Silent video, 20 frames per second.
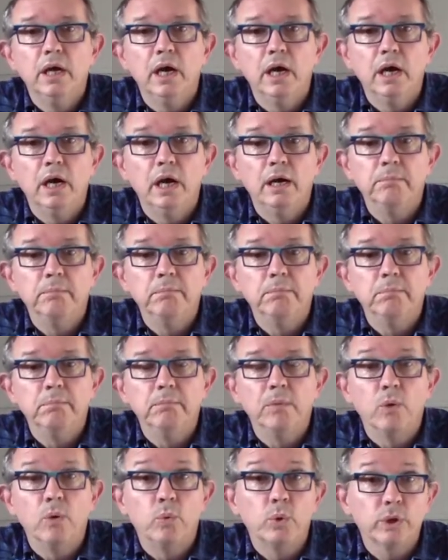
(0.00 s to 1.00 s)

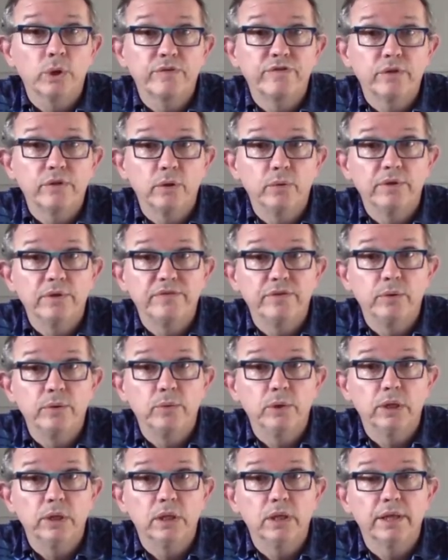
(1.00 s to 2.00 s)
workflow, if you
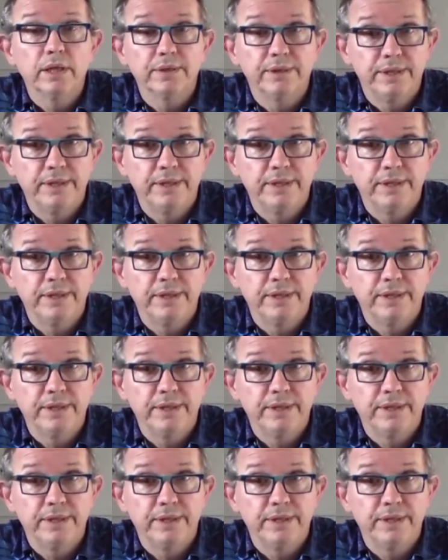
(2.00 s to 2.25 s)
will,